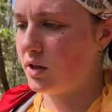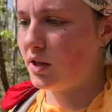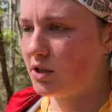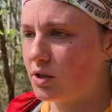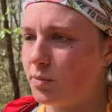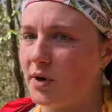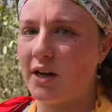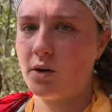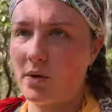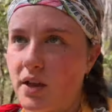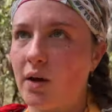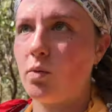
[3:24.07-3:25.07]
lunch break.
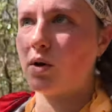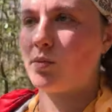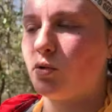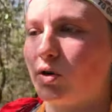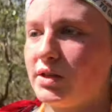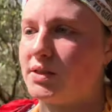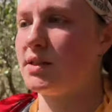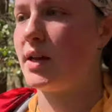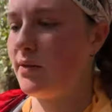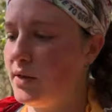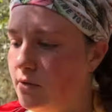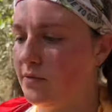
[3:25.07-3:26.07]
We're like
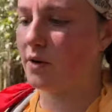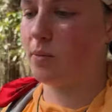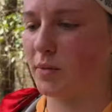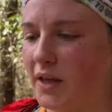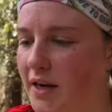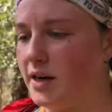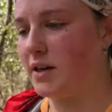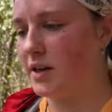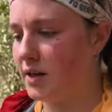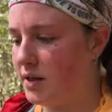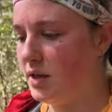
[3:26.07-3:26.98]
1.7 from there,